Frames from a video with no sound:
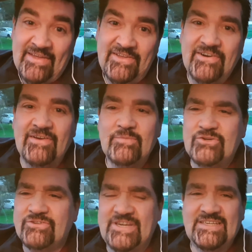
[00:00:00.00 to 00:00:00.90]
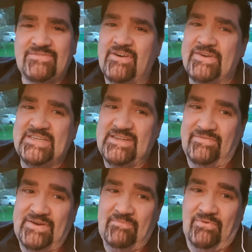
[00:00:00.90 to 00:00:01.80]
I'm sure she has a very
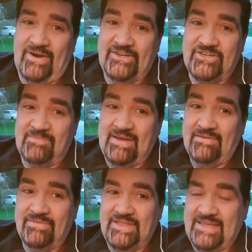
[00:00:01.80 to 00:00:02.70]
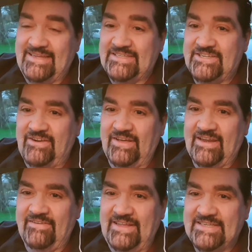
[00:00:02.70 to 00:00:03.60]
different impression about things. I
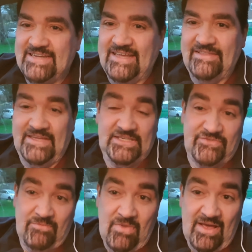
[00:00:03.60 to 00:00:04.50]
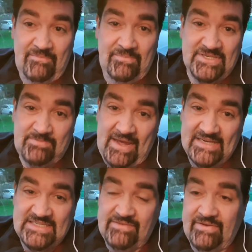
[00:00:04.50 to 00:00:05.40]
can only tell you things from my
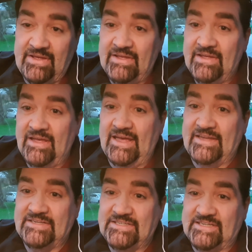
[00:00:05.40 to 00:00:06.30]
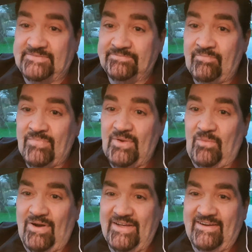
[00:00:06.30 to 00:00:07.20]
perspective, and
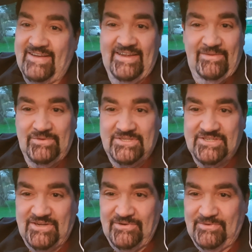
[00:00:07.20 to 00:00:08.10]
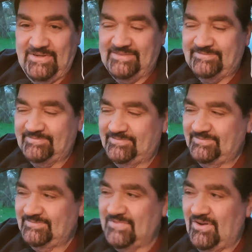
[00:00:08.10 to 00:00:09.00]
why I was so
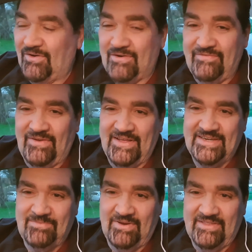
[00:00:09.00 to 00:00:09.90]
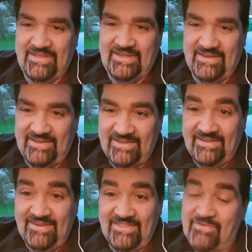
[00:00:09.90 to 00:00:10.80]
horrified by the
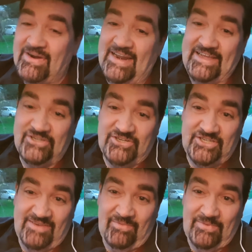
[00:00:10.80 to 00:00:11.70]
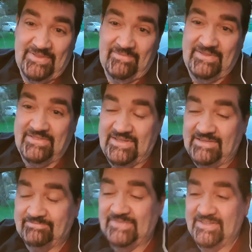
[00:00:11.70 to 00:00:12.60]
relationship with
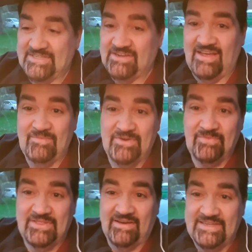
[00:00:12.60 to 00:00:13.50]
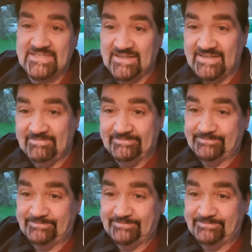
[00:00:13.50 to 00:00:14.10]
at the time, and with hindsight.